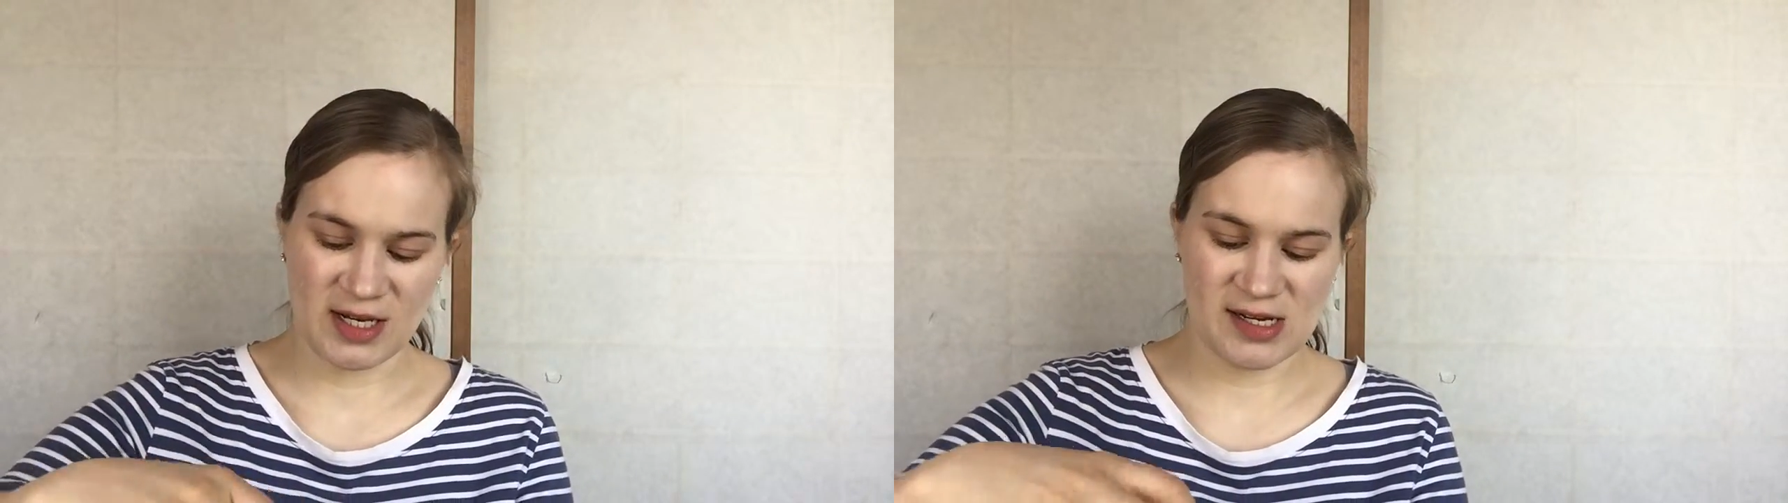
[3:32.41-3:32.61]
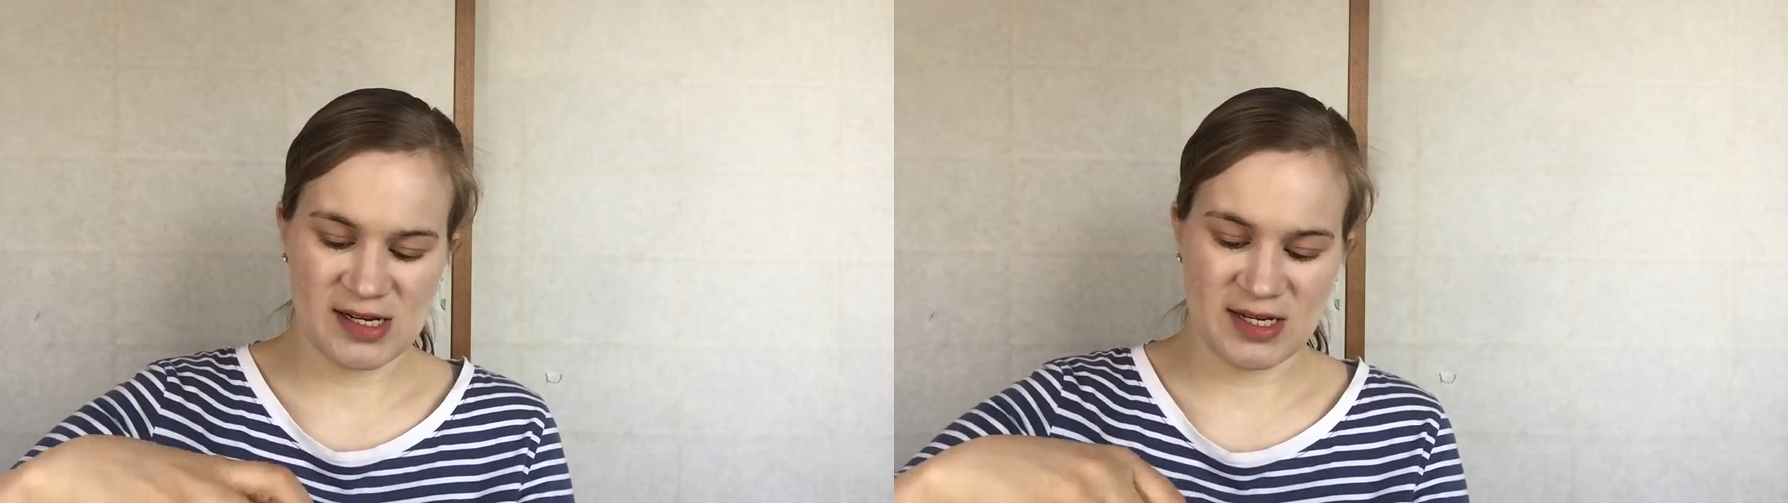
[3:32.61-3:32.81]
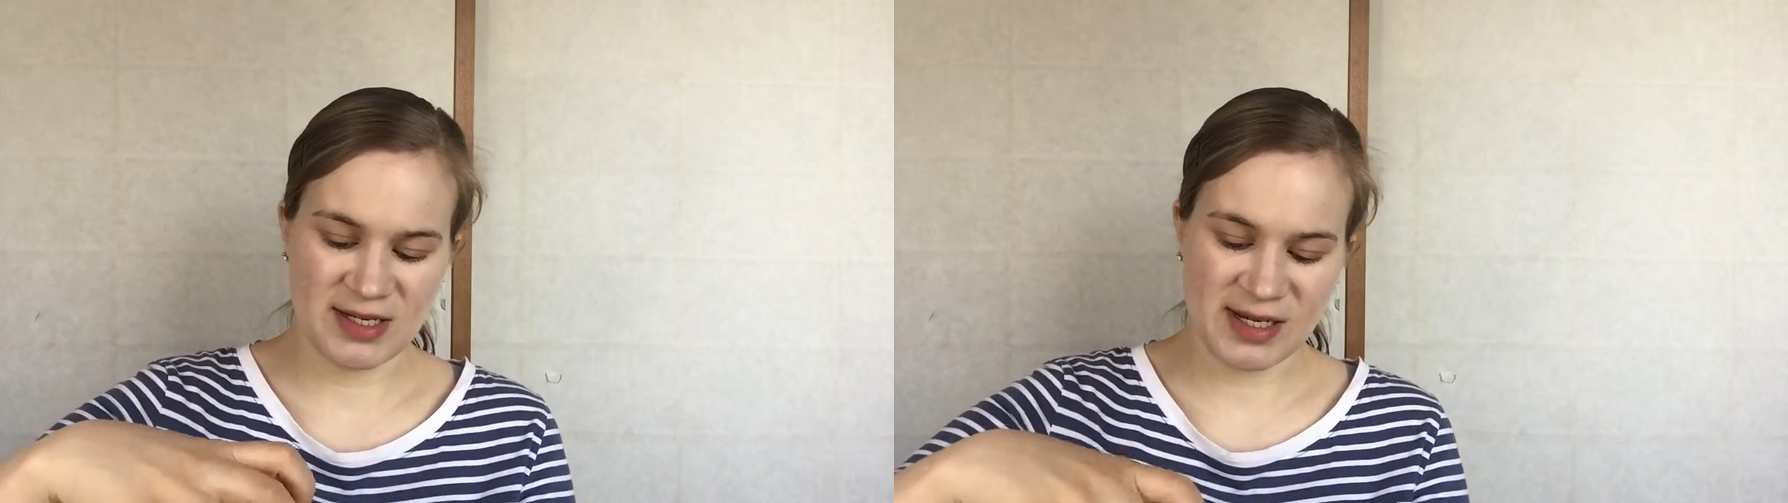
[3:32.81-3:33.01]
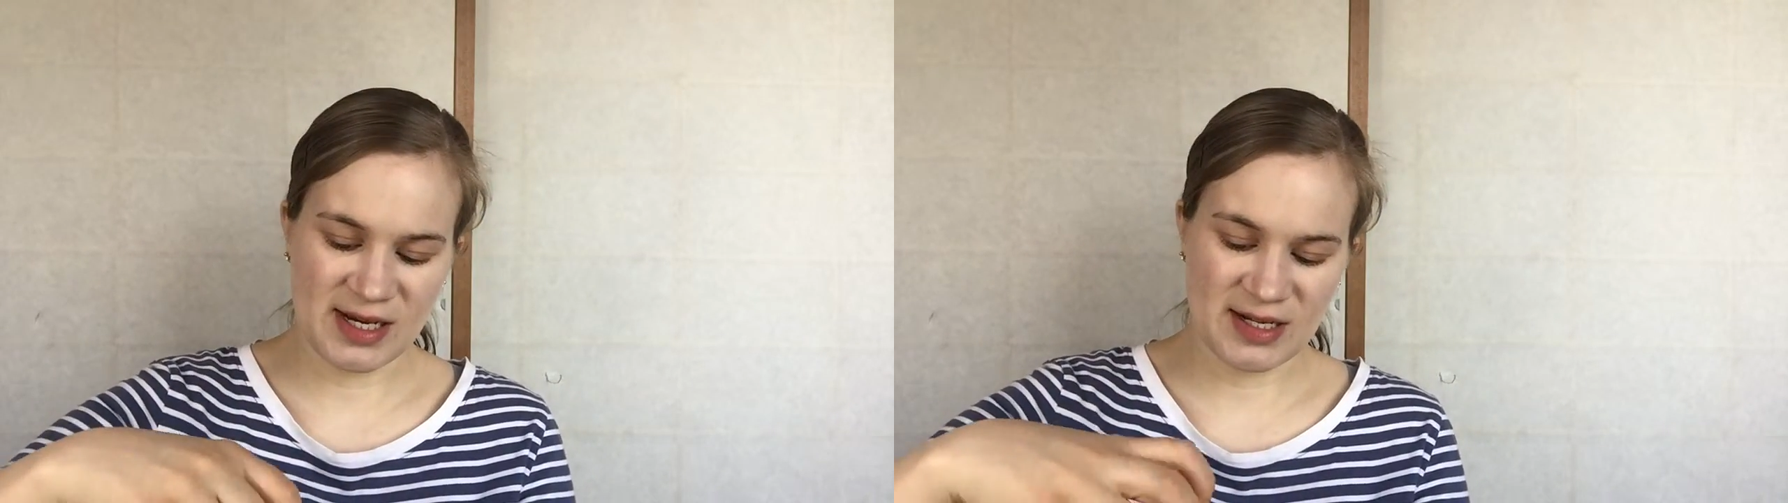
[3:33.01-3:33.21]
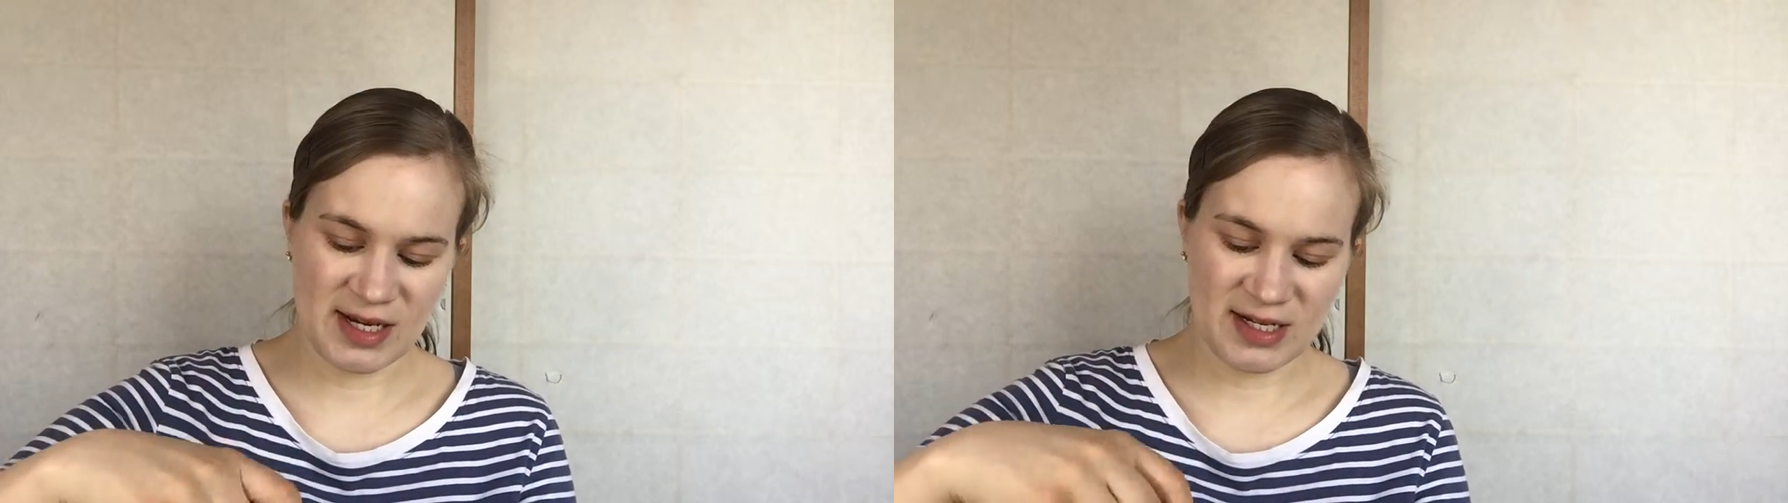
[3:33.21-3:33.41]
And
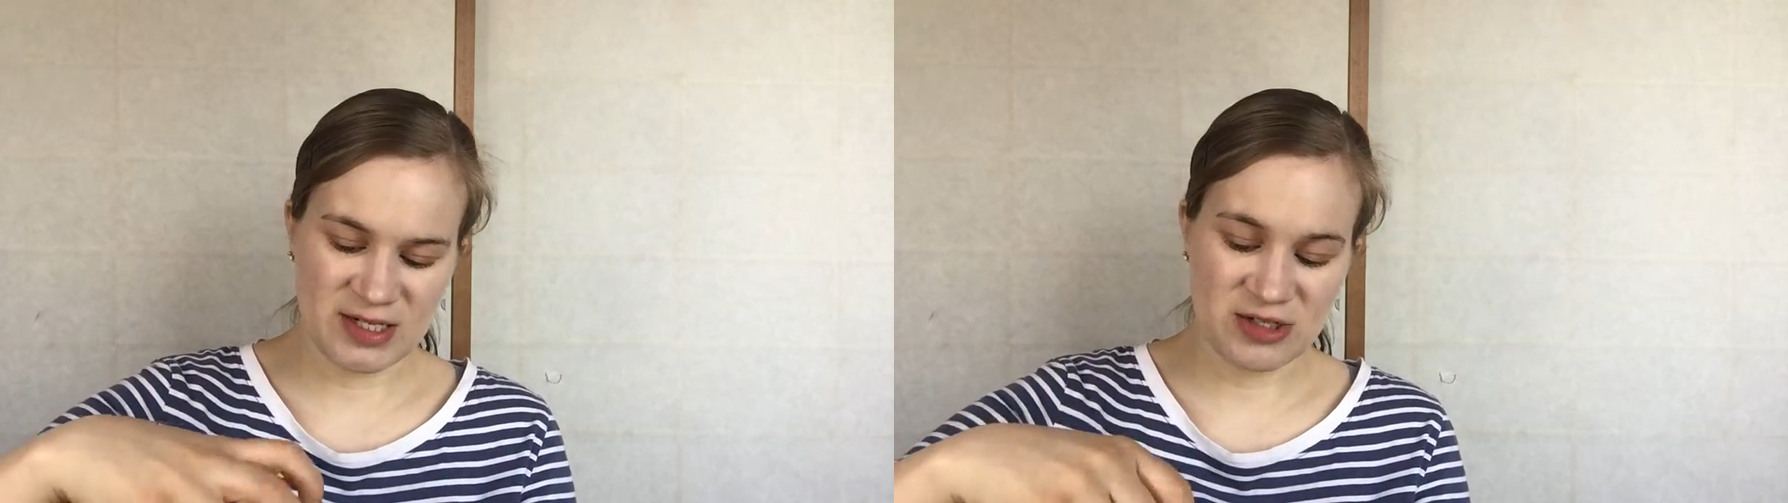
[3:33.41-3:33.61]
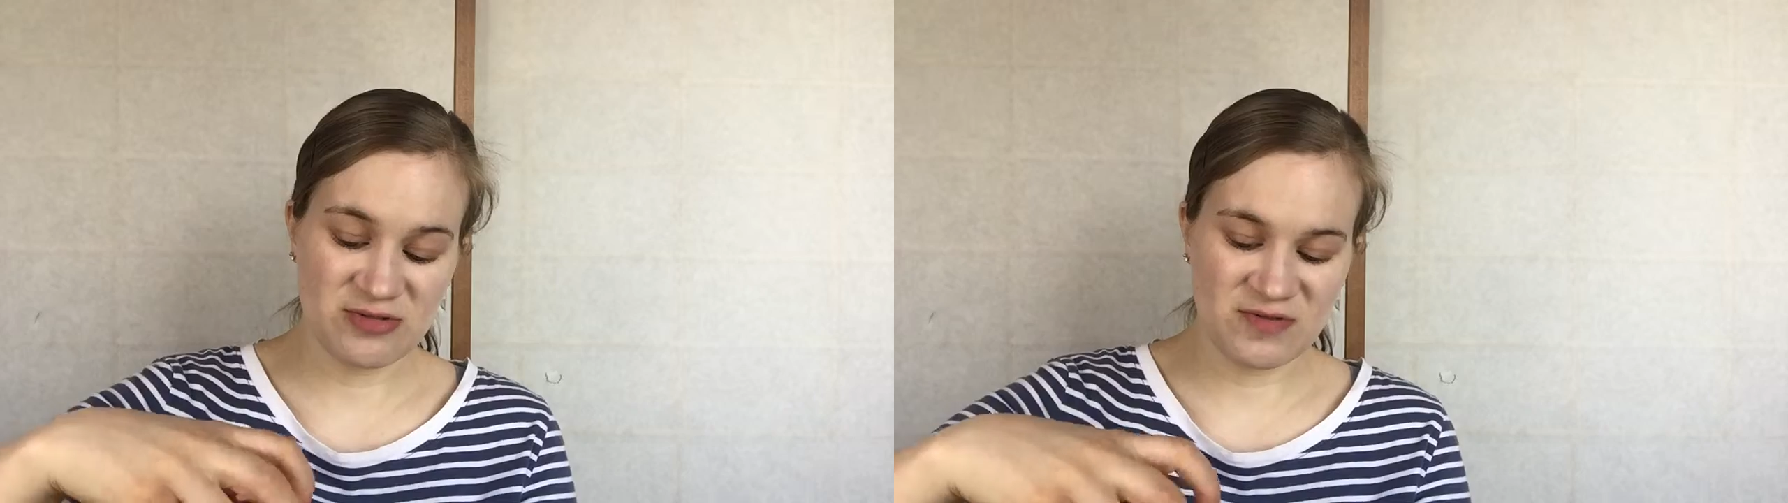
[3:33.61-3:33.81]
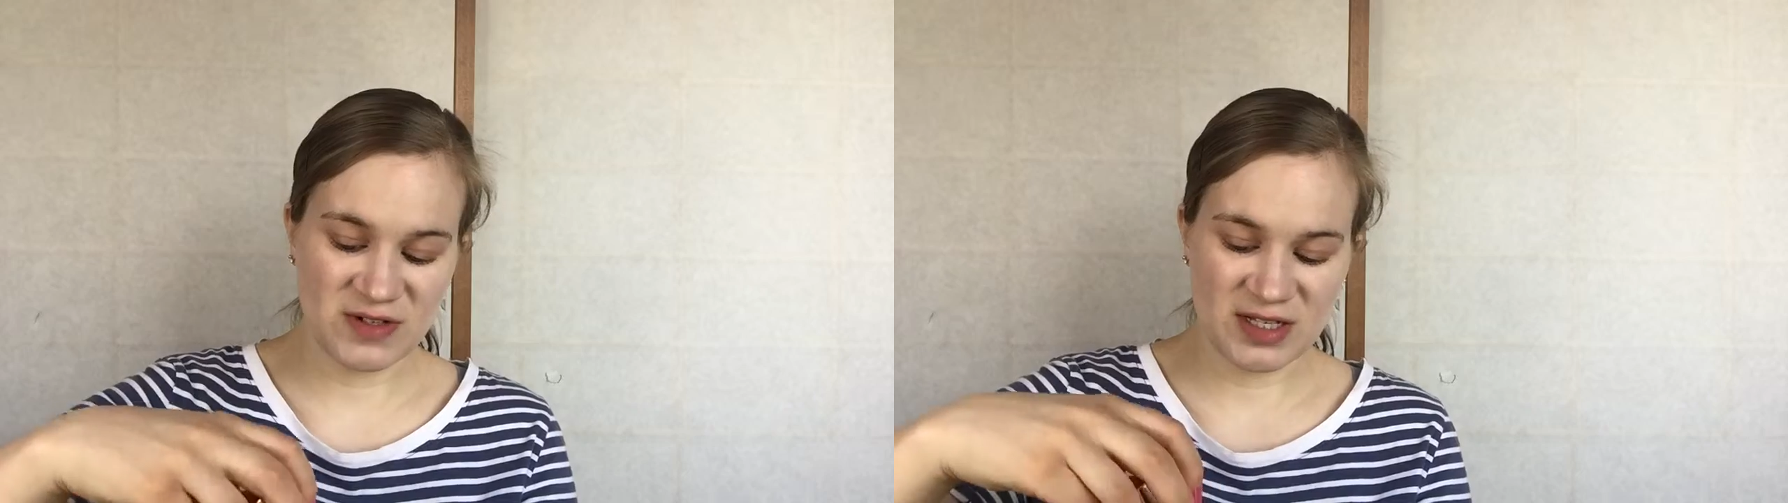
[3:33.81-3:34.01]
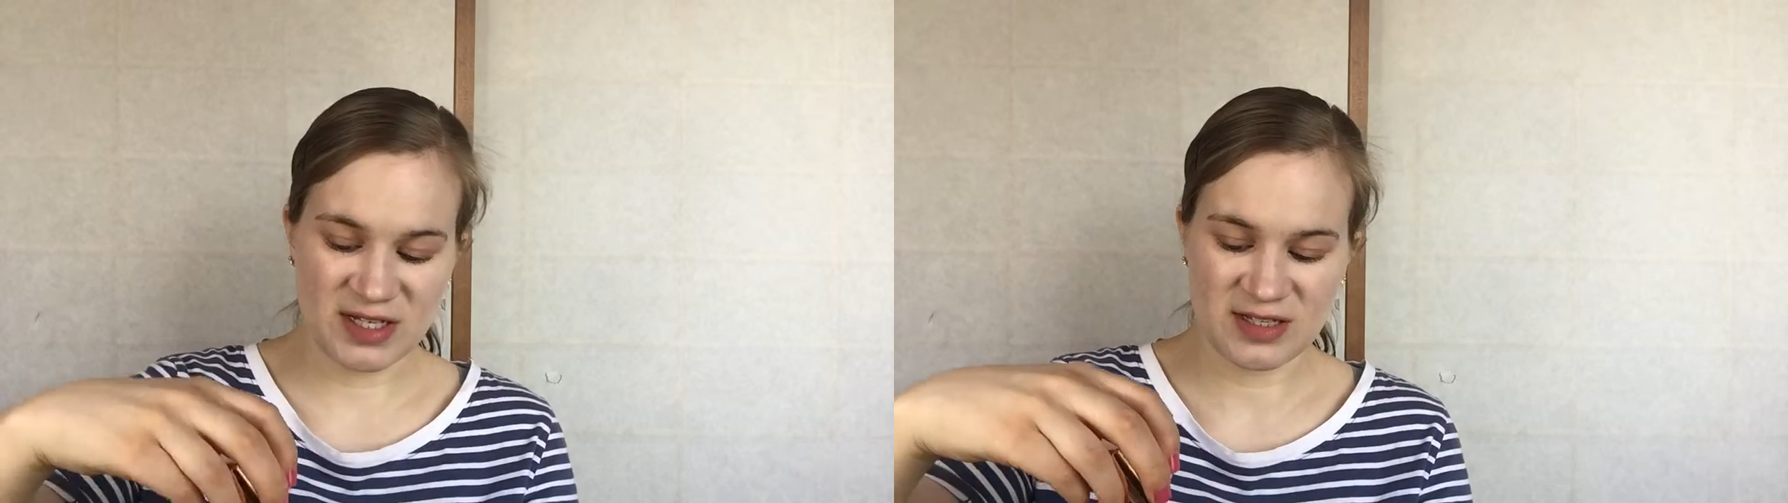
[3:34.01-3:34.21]
again, I do feel like